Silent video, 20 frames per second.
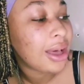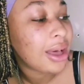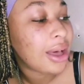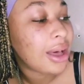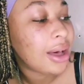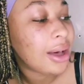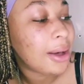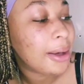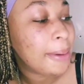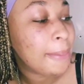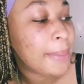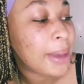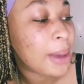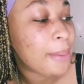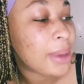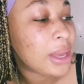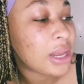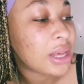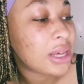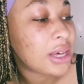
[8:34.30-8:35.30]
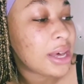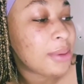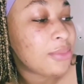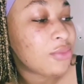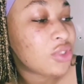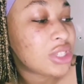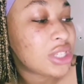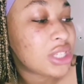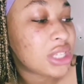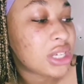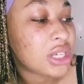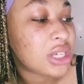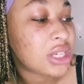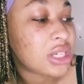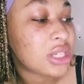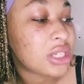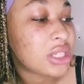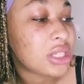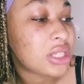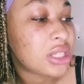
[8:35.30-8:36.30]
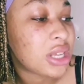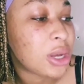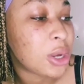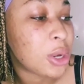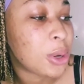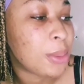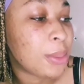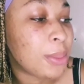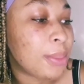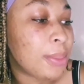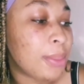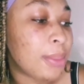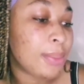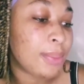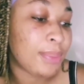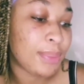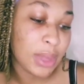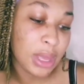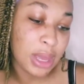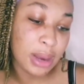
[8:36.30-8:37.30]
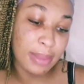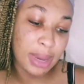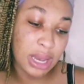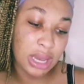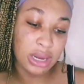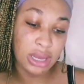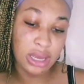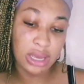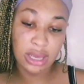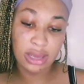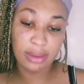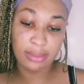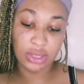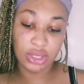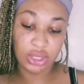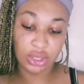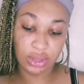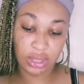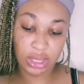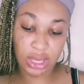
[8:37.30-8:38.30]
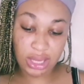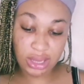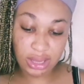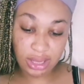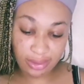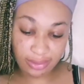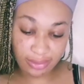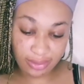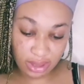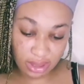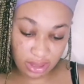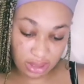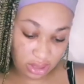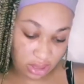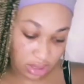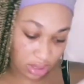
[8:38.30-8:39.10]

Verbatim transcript: um biomedical emphasis um and minor in chemistry i love it